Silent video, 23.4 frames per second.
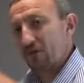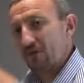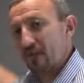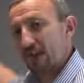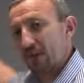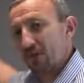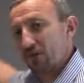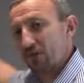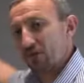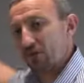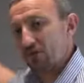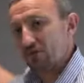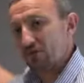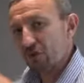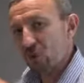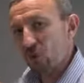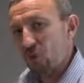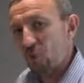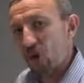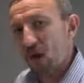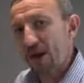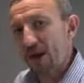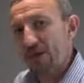electrons
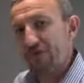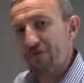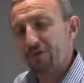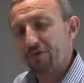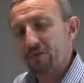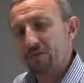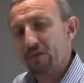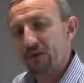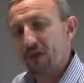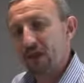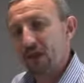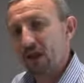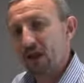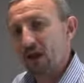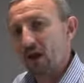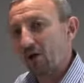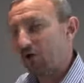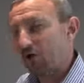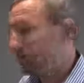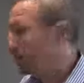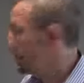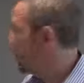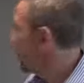away from the
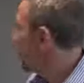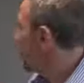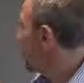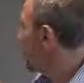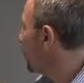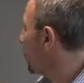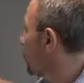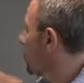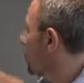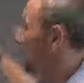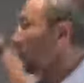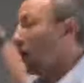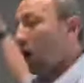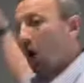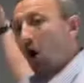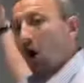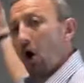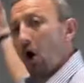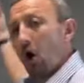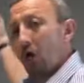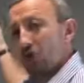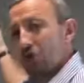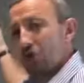globe or
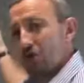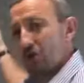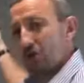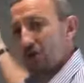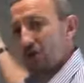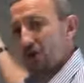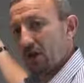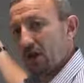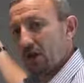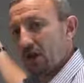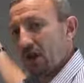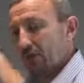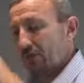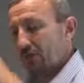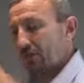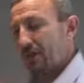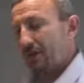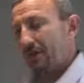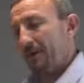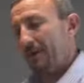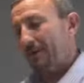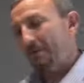onto the globe.